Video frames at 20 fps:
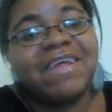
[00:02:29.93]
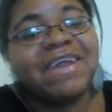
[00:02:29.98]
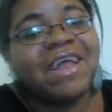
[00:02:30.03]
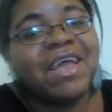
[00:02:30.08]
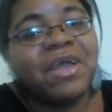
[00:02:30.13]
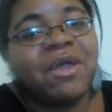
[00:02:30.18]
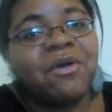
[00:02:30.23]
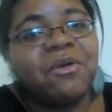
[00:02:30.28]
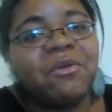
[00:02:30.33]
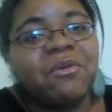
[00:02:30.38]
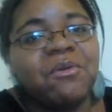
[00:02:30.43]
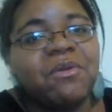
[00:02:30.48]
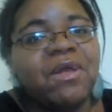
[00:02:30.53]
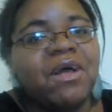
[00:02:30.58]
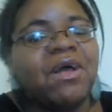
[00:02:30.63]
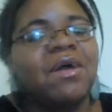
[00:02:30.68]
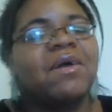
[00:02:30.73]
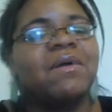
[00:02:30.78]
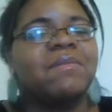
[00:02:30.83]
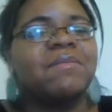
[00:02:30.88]
that I own.
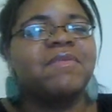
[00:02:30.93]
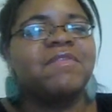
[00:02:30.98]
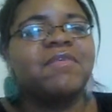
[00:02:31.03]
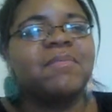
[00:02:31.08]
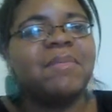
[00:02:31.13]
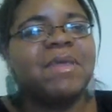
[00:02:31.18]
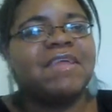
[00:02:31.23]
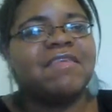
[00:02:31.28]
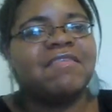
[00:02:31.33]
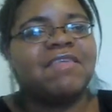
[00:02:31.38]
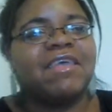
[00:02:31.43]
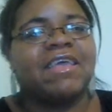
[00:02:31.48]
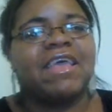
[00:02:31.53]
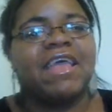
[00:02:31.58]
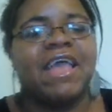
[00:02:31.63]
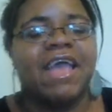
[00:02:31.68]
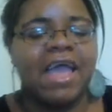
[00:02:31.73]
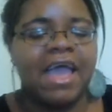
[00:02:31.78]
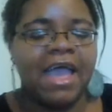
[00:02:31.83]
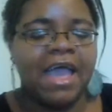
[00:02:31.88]
Um, it's amazing
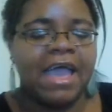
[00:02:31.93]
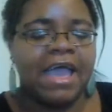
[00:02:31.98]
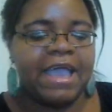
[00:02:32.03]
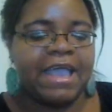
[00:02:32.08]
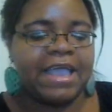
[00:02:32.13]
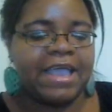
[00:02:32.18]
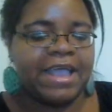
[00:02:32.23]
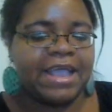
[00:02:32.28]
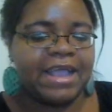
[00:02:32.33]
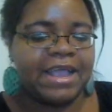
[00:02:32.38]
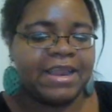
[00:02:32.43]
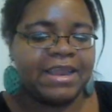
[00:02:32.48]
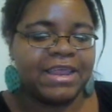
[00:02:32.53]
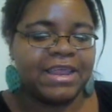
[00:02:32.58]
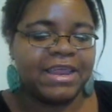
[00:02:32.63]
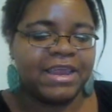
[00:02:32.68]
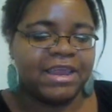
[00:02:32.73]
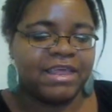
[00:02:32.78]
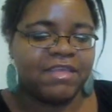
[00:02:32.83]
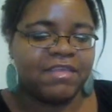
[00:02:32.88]
and
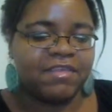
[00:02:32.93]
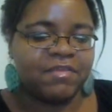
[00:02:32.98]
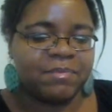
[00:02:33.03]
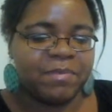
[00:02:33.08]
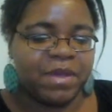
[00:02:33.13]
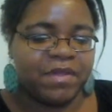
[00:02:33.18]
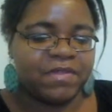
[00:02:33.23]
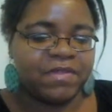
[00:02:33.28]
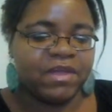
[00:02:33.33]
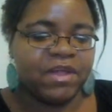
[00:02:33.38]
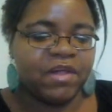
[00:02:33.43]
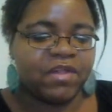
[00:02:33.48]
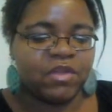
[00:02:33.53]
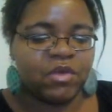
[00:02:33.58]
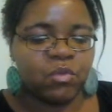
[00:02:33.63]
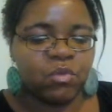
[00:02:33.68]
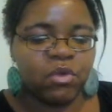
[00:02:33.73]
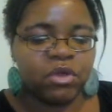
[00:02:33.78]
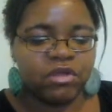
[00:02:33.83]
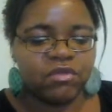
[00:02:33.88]
it is by the
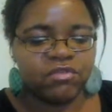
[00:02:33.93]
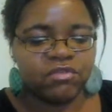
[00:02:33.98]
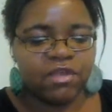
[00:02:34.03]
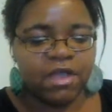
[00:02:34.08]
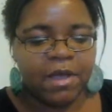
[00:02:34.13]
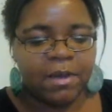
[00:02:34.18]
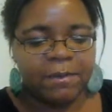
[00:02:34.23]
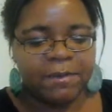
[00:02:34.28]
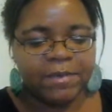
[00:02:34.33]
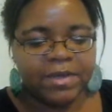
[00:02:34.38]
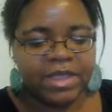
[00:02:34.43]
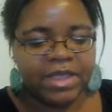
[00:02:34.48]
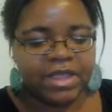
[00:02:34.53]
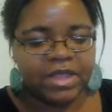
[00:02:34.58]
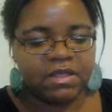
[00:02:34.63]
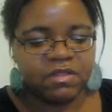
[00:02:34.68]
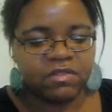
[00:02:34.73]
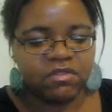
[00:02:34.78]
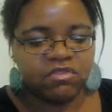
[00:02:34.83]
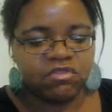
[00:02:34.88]
color workshop
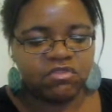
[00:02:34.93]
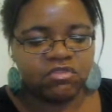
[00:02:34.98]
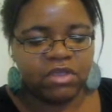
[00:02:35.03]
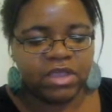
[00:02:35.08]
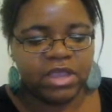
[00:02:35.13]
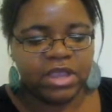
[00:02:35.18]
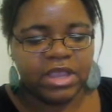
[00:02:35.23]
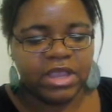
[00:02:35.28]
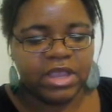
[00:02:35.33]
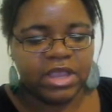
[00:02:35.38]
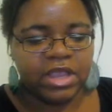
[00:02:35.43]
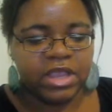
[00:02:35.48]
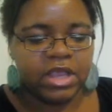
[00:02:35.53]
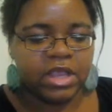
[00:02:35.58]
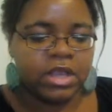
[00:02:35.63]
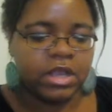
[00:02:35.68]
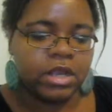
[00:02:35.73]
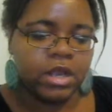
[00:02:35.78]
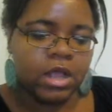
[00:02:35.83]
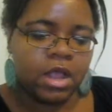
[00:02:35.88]
and the
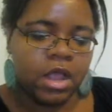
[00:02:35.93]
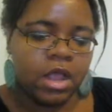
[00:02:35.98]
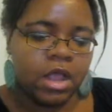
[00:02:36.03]
shade